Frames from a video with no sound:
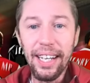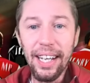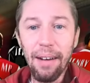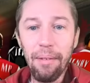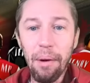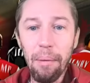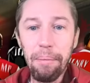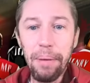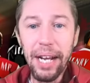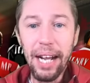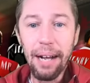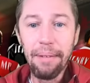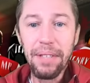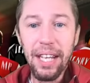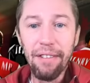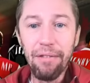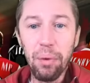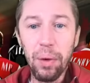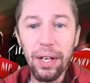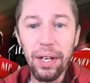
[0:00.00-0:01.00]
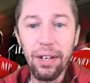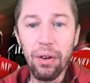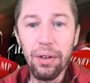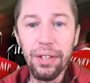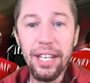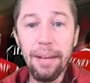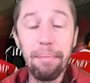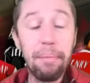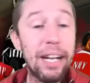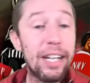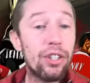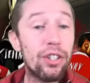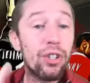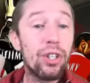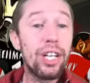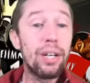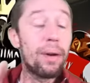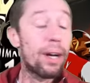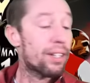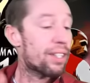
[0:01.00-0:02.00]
Come on, big up to everyone locked in. Make sure
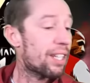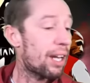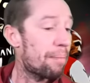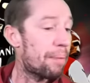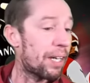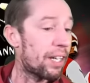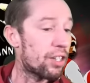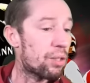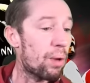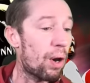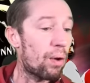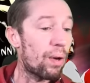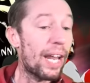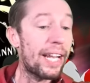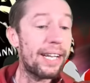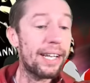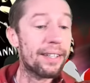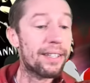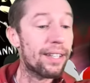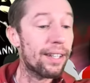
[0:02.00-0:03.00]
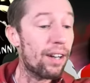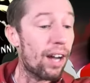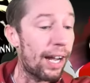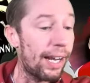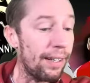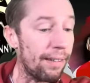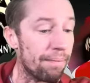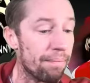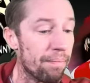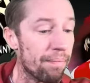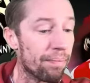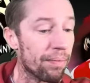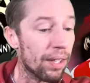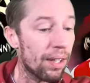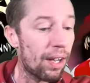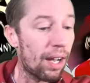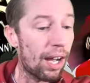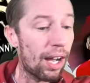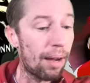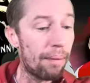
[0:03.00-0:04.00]
you are subbing as well. Later tonight,
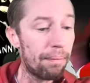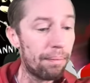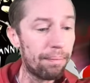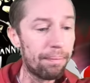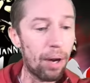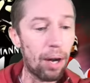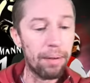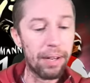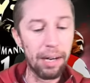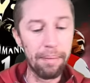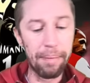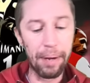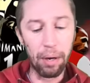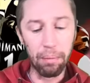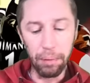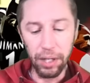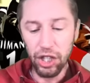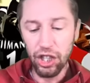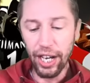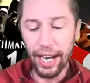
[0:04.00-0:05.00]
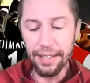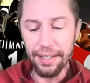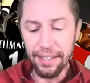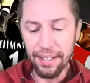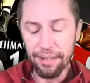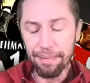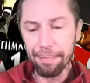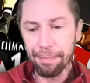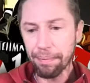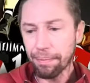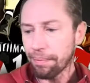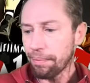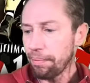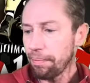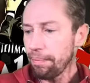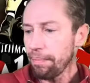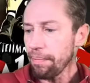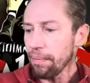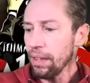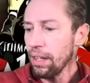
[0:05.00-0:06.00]
I'm going to be on with Jez
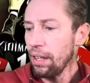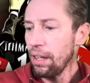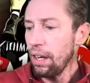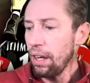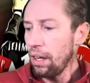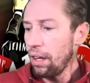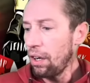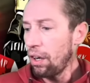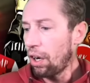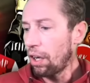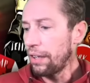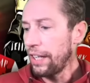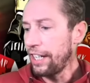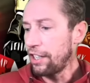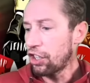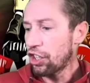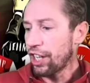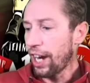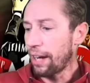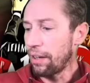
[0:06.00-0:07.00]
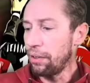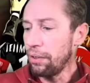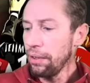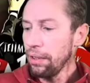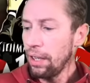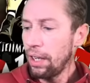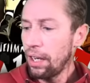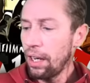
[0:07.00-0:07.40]
on his channel,